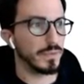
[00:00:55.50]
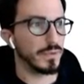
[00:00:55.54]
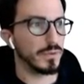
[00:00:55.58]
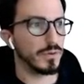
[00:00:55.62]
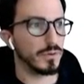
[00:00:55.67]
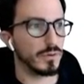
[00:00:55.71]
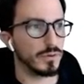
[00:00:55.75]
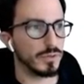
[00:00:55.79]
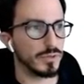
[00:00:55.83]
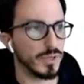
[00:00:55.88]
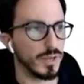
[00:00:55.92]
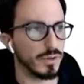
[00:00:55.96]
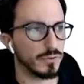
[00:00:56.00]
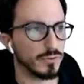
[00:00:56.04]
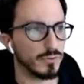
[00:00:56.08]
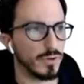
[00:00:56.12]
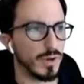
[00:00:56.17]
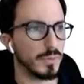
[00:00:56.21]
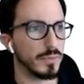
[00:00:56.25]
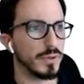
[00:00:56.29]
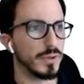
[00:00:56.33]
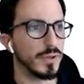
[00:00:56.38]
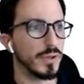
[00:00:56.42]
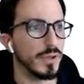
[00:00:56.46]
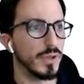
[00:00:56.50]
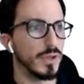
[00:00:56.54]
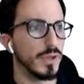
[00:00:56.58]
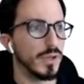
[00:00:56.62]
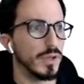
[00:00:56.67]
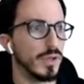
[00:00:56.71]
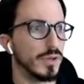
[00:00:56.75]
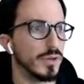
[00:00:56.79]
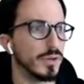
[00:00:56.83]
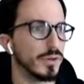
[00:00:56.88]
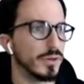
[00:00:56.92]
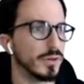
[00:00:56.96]
or Soundtrap.
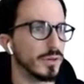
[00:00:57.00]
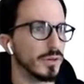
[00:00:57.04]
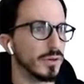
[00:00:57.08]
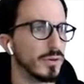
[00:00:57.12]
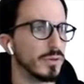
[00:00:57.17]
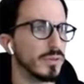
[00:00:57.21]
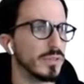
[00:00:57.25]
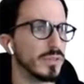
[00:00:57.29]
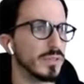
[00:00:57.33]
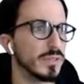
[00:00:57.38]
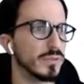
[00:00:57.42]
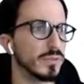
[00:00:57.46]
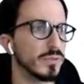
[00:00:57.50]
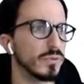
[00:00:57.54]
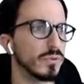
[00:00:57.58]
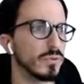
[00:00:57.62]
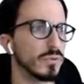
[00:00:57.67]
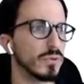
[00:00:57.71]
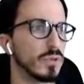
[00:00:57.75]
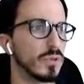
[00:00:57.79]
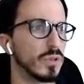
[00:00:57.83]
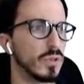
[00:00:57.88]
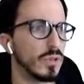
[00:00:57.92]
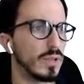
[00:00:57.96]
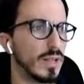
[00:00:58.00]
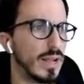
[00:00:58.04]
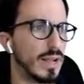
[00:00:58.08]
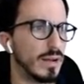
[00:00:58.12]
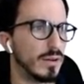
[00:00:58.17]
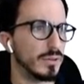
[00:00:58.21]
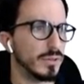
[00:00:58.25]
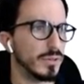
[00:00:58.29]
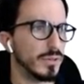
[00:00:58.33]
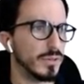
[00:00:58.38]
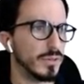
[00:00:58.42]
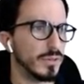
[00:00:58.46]
You're gonna go to this little
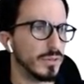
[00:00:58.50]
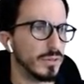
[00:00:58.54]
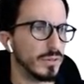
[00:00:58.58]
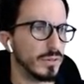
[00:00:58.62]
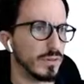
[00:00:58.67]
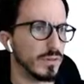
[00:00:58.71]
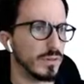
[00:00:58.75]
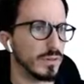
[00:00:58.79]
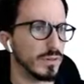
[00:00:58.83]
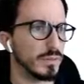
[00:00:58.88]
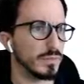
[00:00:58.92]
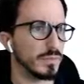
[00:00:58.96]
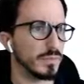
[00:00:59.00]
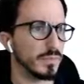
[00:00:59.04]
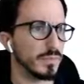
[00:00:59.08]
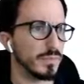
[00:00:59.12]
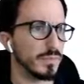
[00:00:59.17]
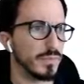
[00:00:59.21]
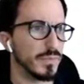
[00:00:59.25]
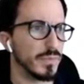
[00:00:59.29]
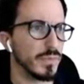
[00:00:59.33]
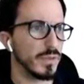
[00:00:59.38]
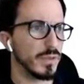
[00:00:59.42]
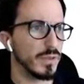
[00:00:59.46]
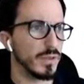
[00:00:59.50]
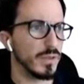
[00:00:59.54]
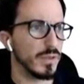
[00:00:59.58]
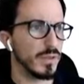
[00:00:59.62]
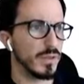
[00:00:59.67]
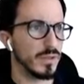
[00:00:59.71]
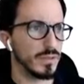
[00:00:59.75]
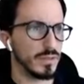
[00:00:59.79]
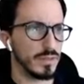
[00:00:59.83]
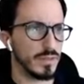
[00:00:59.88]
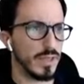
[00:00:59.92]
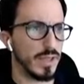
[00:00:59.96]
cloud
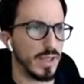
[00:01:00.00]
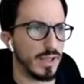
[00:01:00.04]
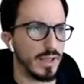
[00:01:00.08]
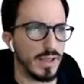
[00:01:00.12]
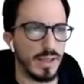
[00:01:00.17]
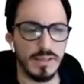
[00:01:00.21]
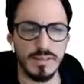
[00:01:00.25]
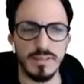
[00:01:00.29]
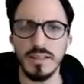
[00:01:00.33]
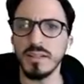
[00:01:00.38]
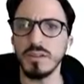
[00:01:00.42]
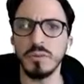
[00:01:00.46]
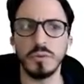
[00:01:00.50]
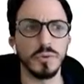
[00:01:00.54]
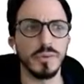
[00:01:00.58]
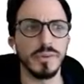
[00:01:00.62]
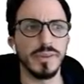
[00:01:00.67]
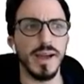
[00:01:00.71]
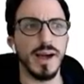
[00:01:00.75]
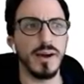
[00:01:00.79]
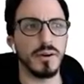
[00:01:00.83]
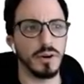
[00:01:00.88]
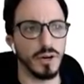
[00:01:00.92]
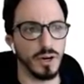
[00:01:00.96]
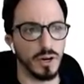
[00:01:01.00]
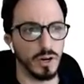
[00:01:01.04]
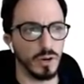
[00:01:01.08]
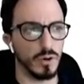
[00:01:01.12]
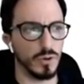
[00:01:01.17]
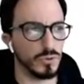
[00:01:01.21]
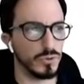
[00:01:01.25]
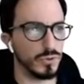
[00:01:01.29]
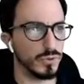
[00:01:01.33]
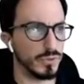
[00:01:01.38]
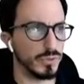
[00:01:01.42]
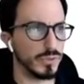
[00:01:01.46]
that has a little down arrow
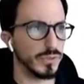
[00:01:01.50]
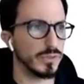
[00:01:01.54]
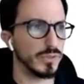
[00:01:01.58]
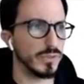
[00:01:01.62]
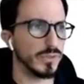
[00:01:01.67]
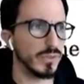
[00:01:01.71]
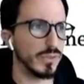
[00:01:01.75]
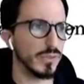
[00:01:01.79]
to it. It's in the